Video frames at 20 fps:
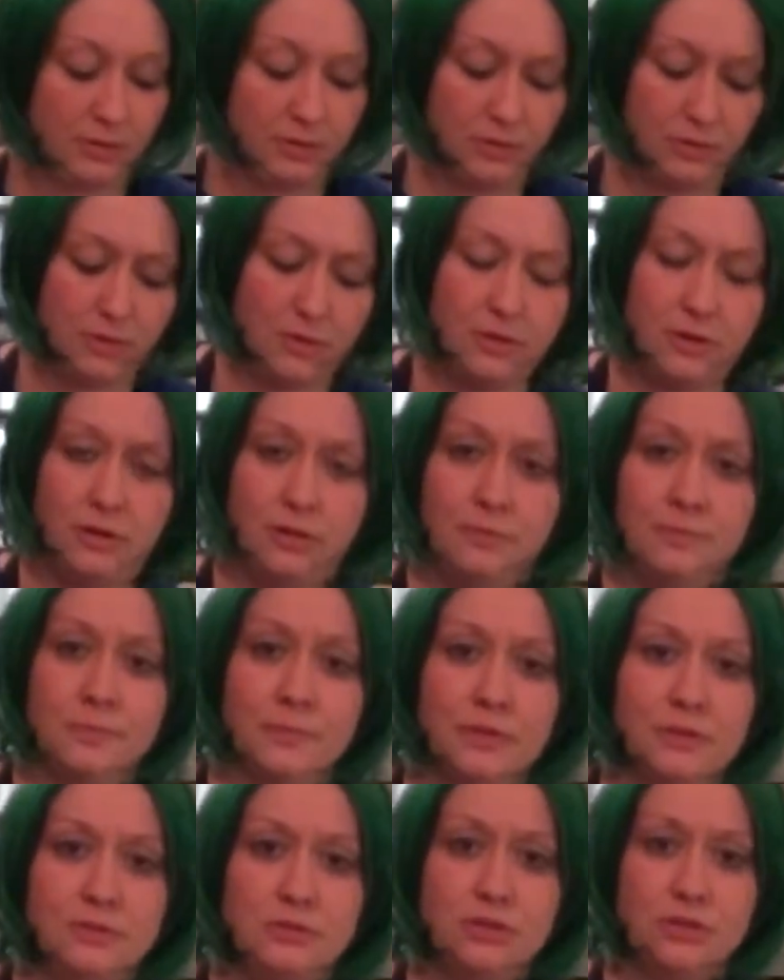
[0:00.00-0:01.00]
Oh,
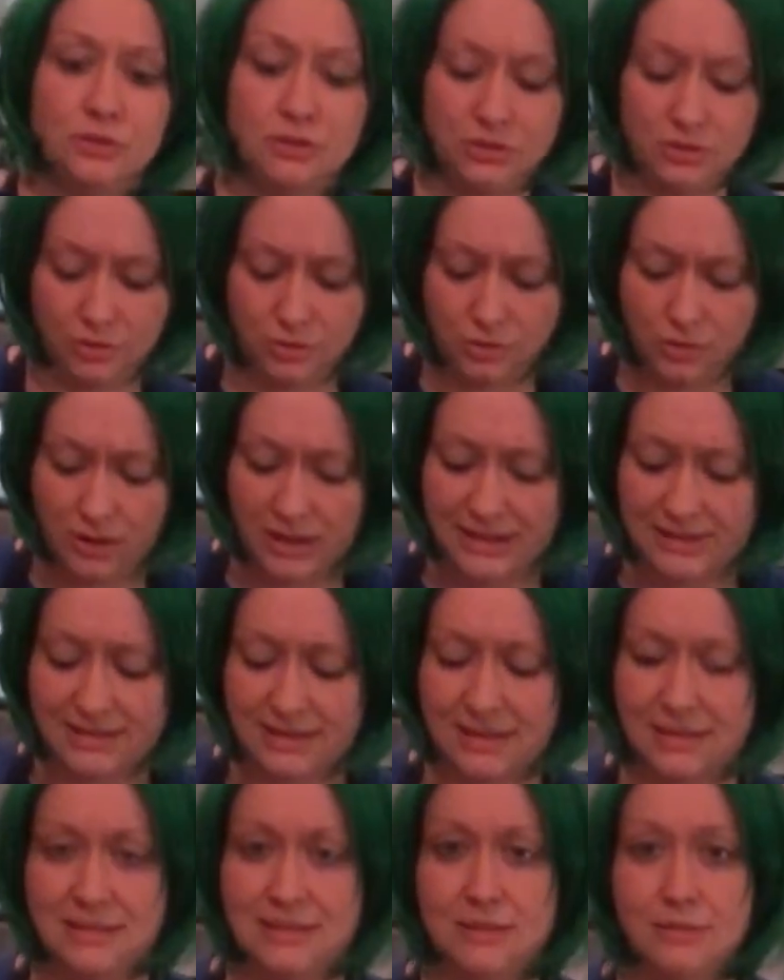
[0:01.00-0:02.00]
turn so you guys
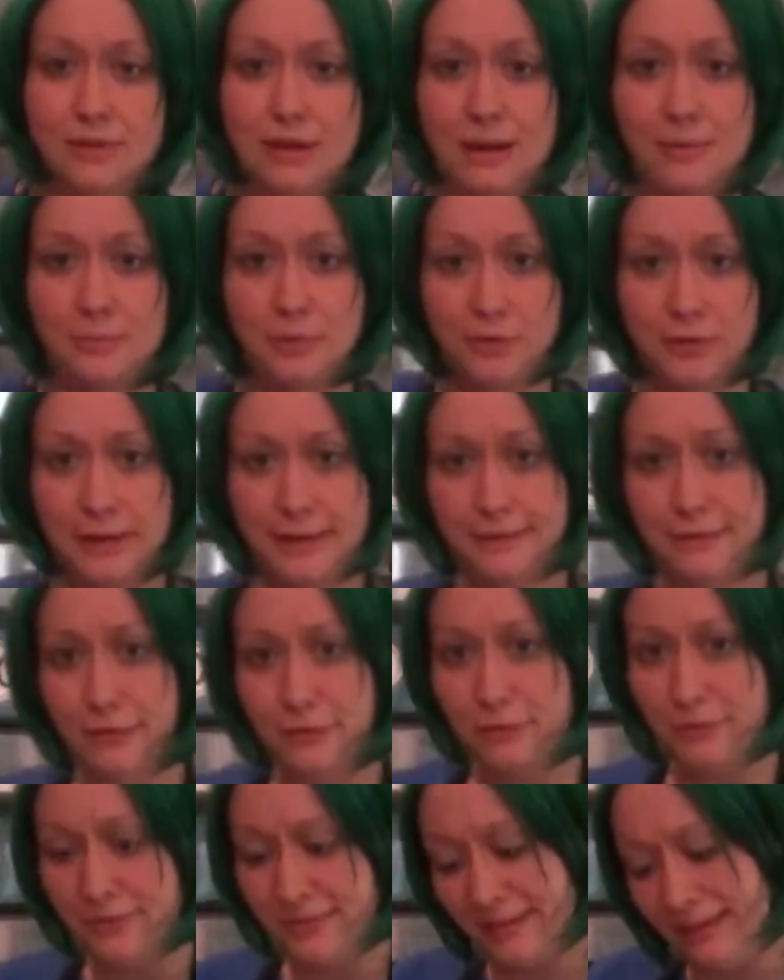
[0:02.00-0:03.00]
can see what I'm doing too.
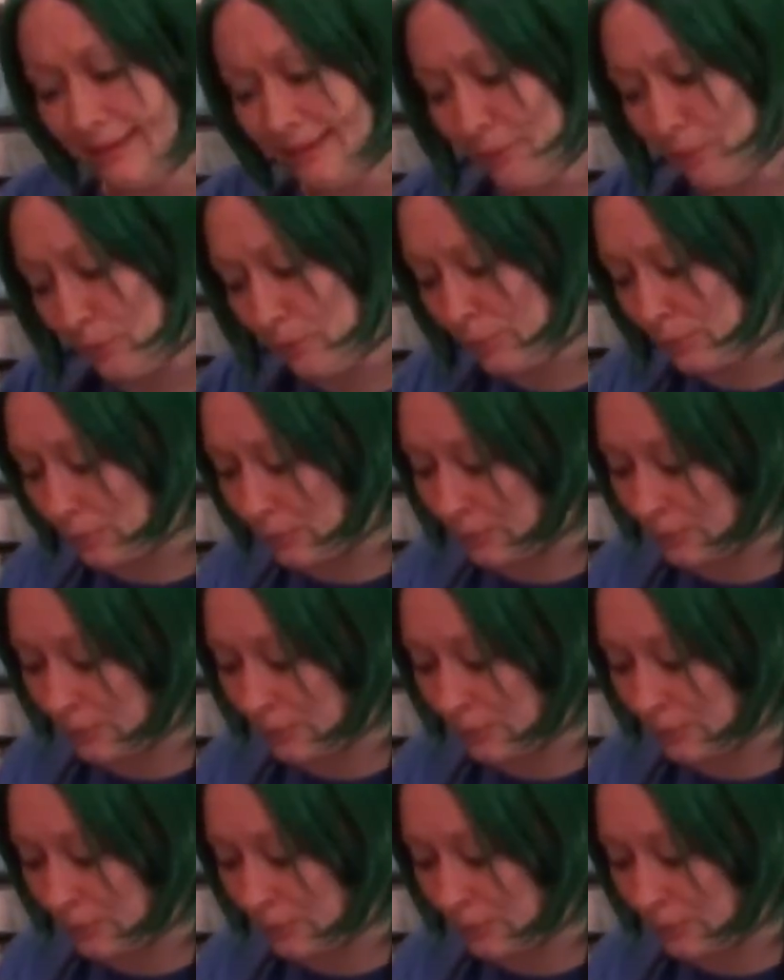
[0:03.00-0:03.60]
See? Woo!